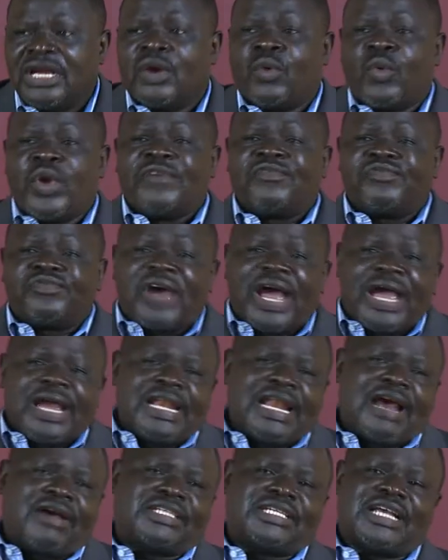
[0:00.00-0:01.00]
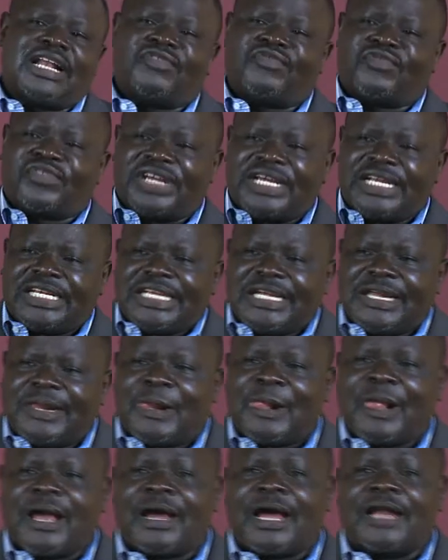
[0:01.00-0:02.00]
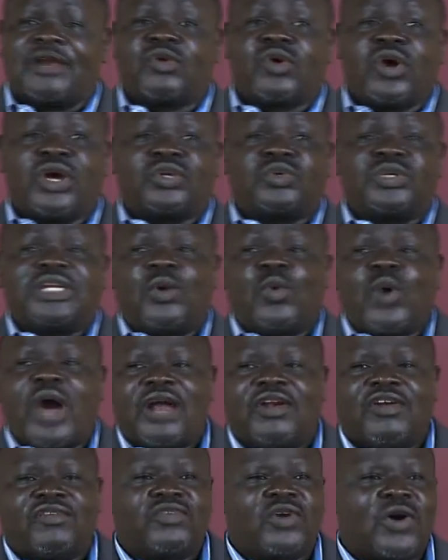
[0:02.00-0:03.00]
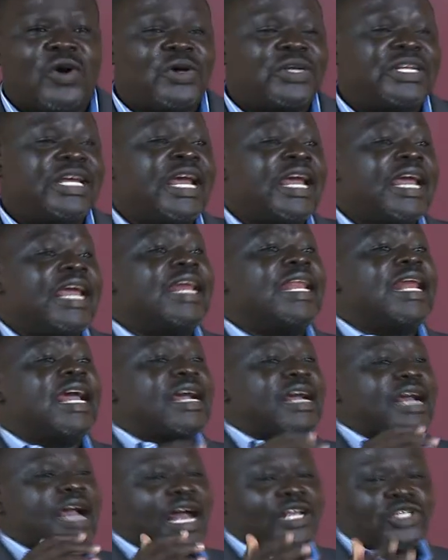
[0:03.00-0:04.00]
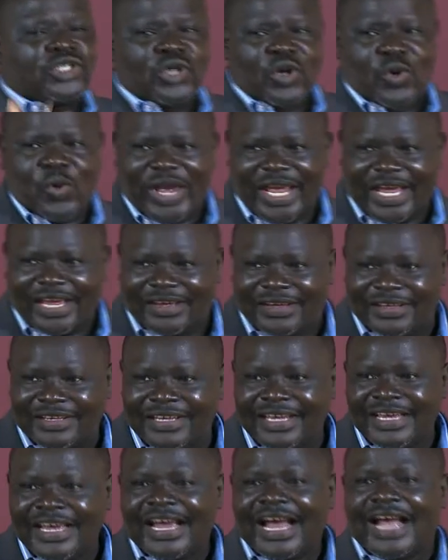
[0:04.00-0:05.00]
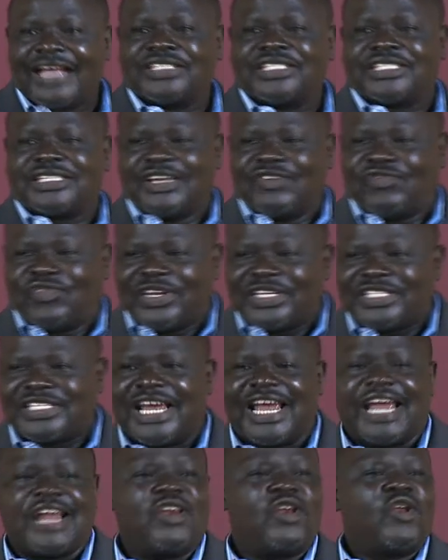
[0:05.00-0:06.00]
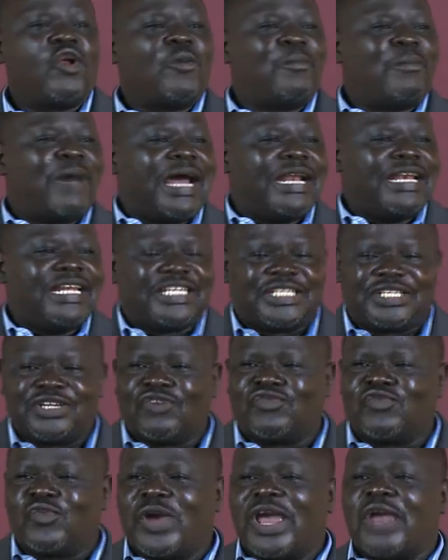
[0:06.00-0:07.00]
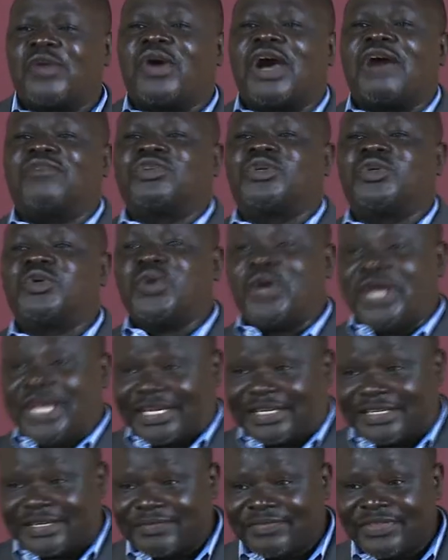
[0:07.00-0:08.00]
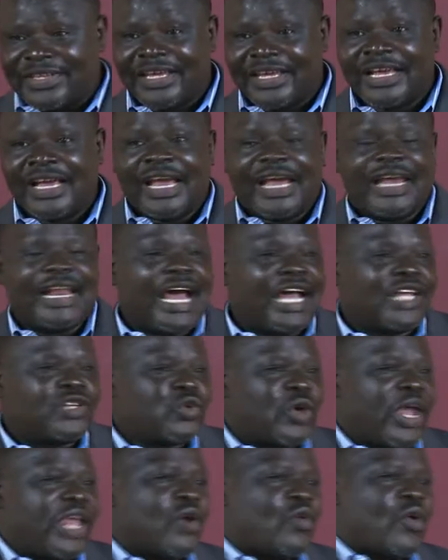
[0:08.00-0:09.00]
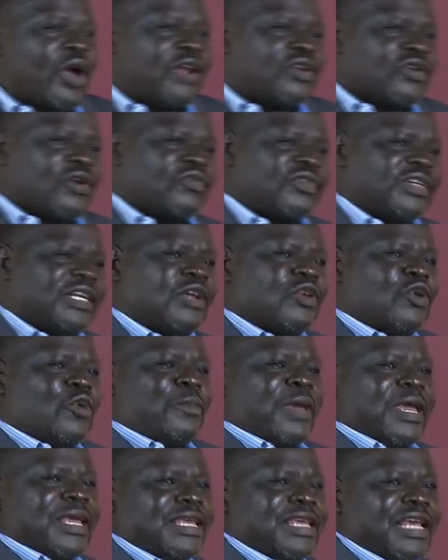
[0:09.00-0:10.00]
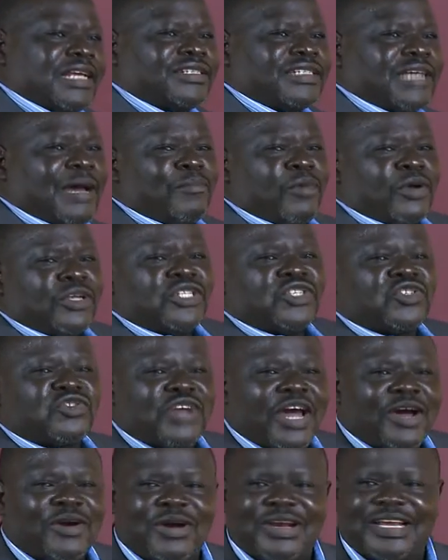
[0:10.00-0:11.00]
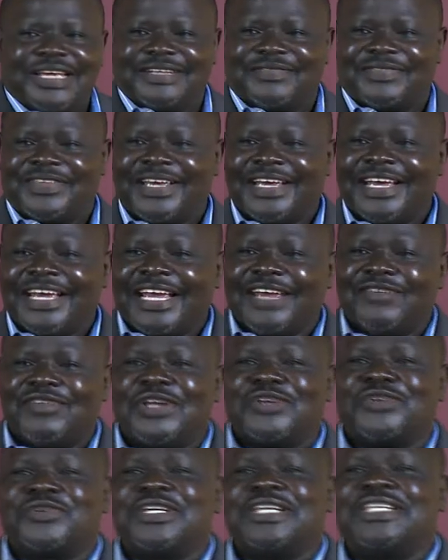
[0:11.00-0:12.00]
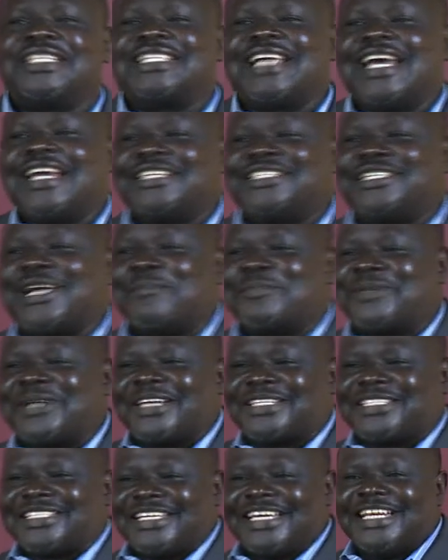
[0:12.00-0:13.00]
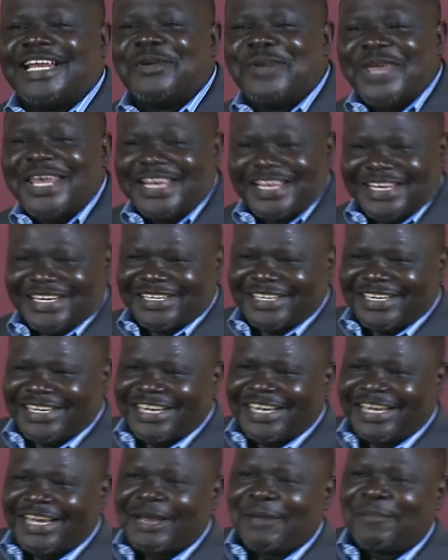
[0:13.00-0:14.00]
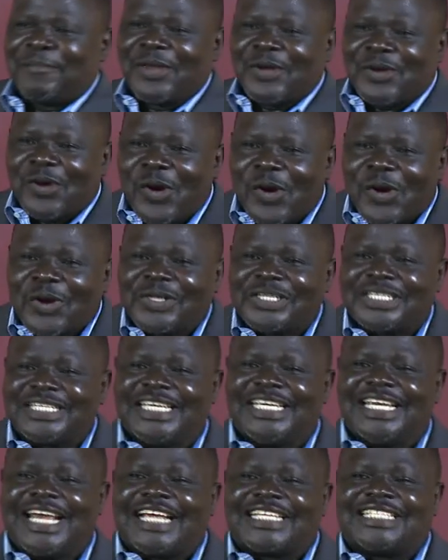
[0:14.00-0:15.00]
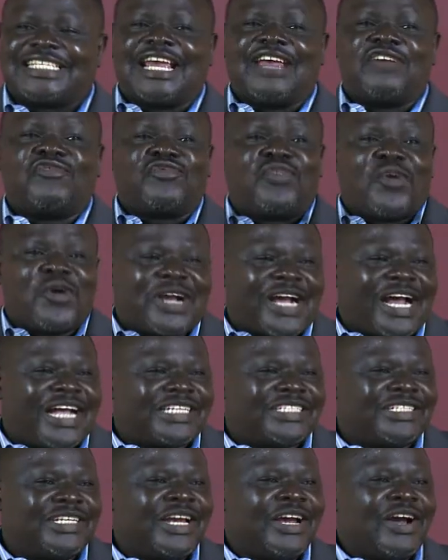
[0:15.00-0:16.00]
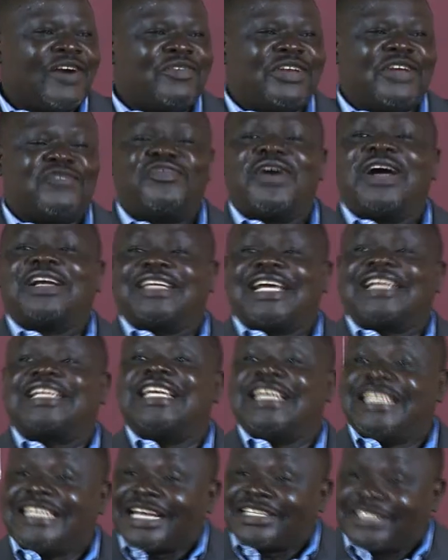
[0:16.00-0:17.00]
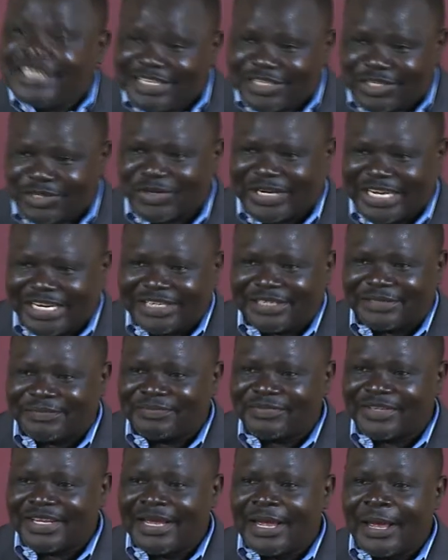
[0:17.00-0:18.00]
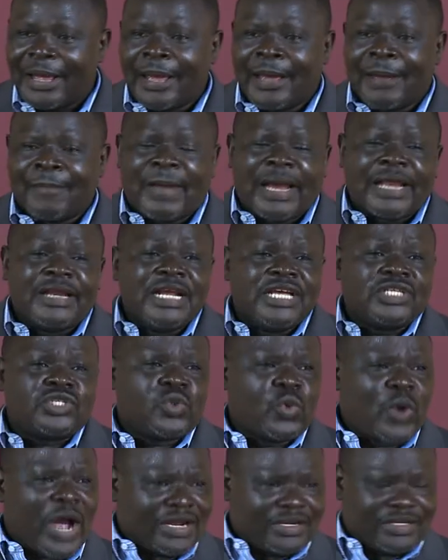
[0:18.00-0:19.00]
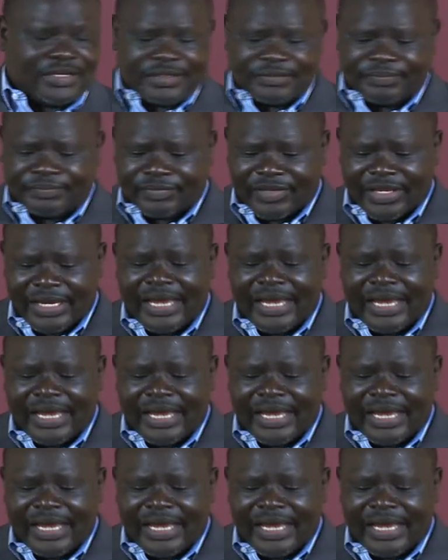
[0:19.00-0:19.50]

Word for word: We find ourselves reading and going to the Word of God in a casual way as if it's a normality of where you have to do it. And that's why quite often you may hear somebody struggling even to read 10 chapters in a week because he has a focus of the fact that he just needs to read. But it is what?